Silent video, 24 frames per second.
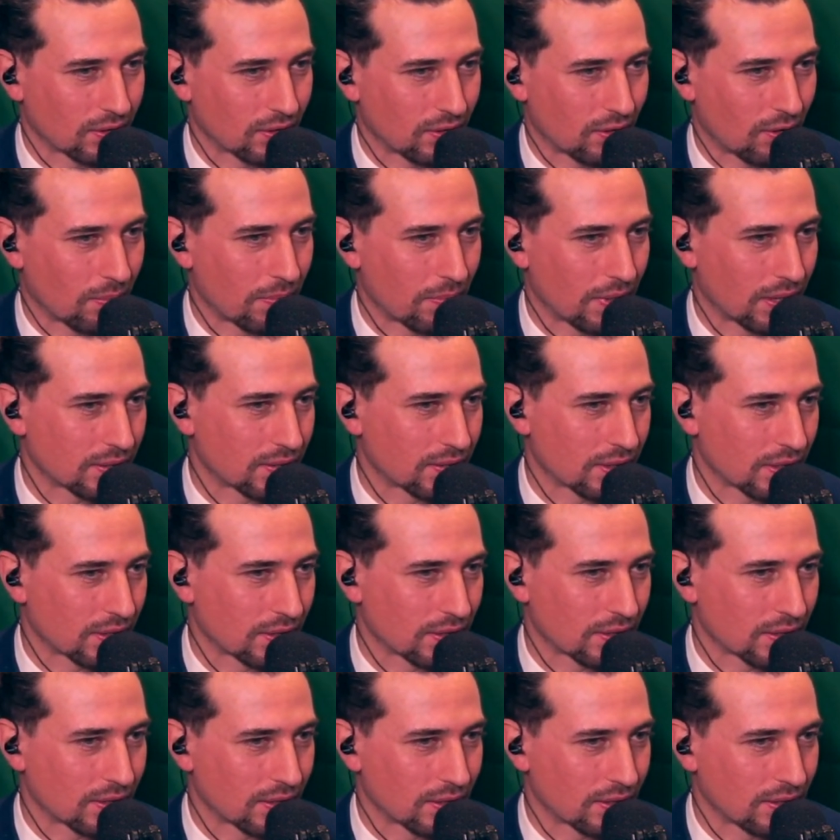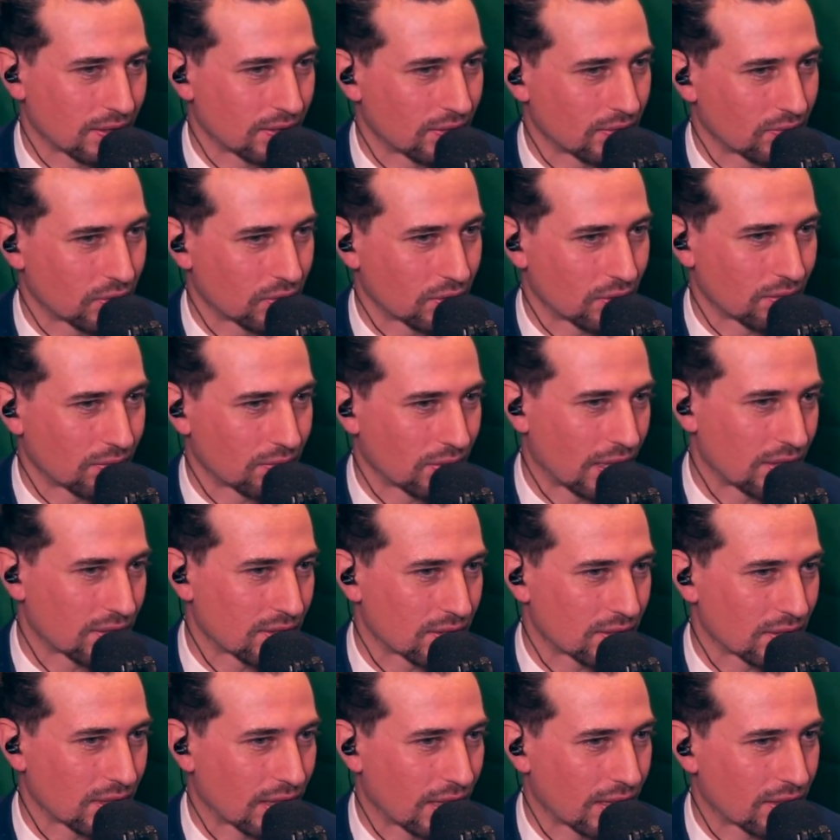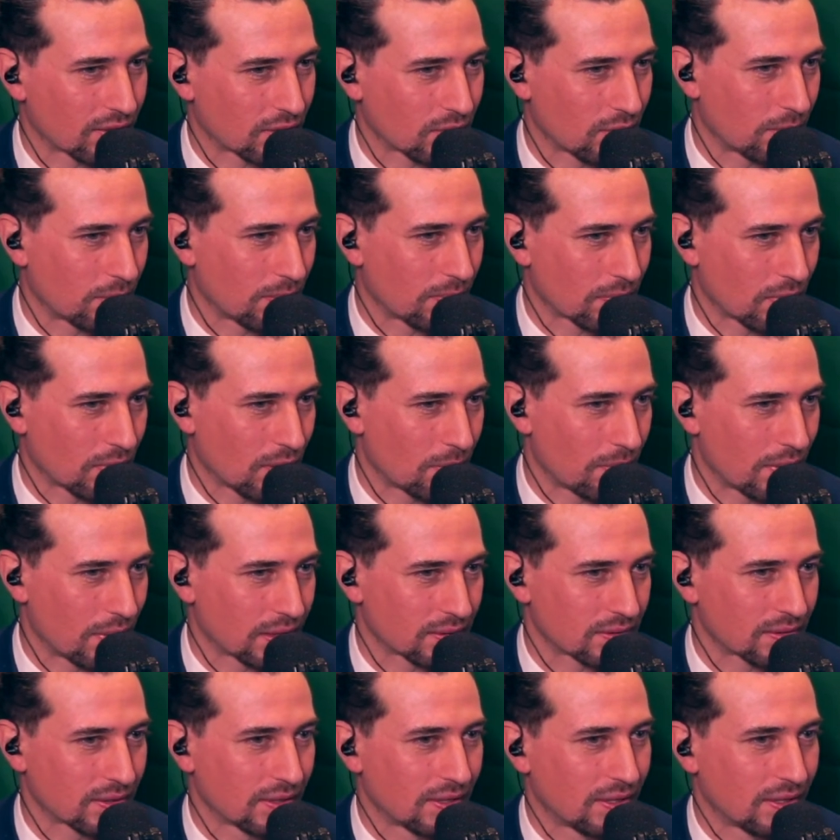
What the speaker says: combating, hand combat,